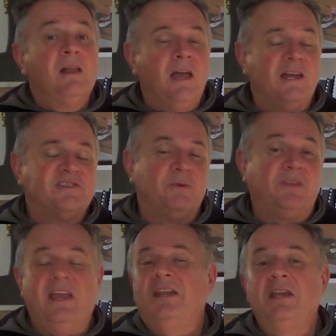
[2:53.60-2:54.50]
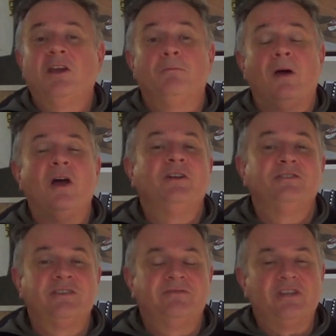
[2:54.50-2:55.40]
As with any
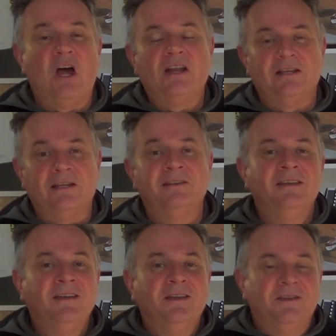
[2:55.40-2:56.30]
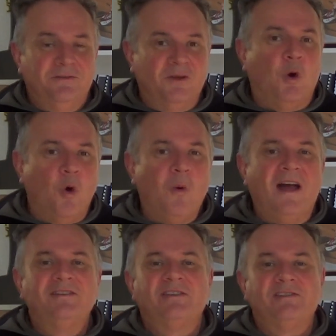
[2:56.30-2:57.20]
components of cycling,
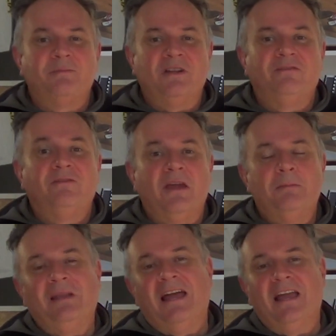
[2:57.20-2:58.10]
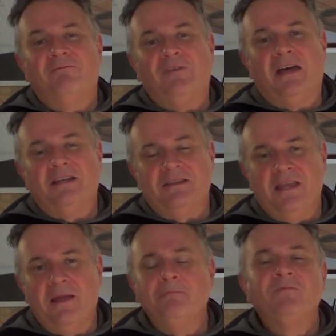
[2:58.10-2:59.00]
always there's a bit of fair play and fun in
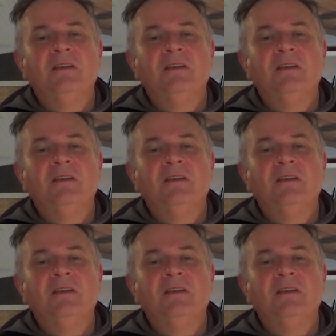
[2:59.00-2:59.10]
there.